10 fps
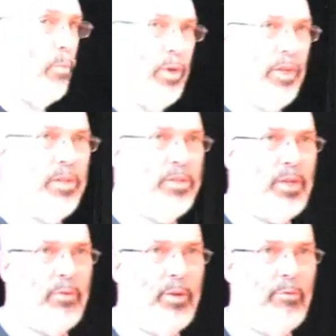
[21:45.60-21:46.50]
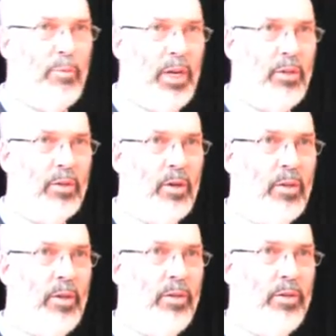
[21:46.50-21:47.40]
but here's something from another
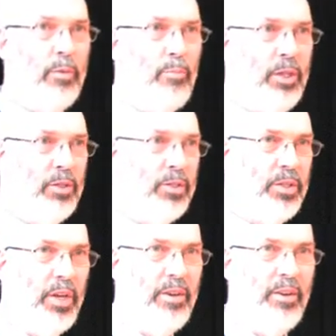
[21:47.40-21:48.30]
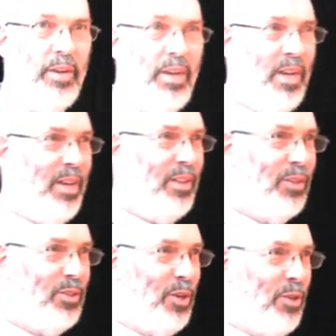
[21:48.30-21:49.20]
Gotland picture stone
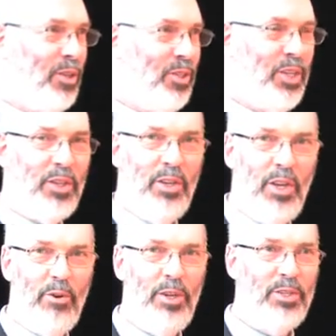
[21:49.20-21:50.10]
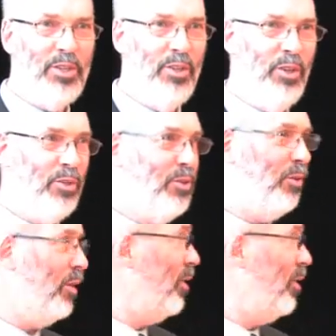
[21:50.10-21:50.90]
that's got a distinct Near Eastern look to